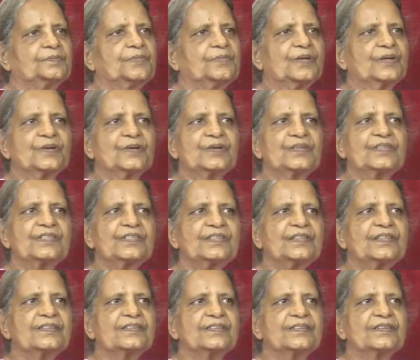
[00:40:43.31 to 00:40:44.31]
because
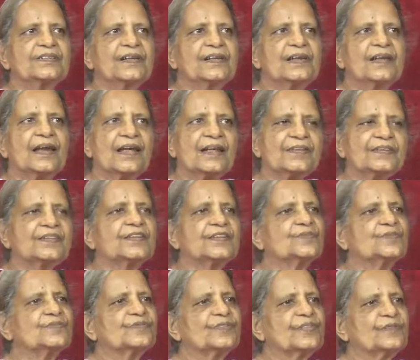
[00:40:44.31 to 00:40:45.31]
he has realized
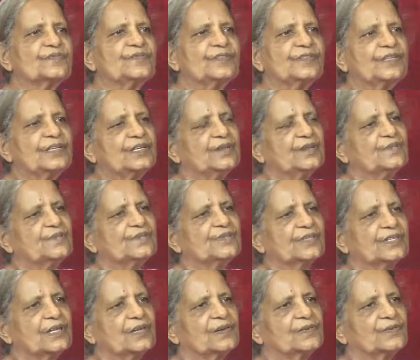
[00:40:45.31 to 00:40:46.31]
himself within
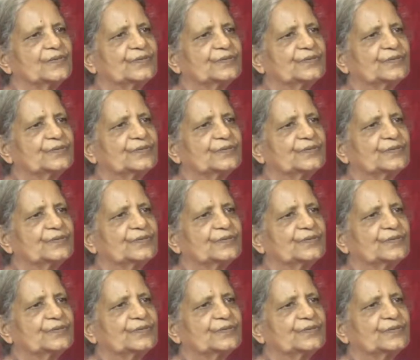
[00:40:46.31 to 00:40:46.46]
himself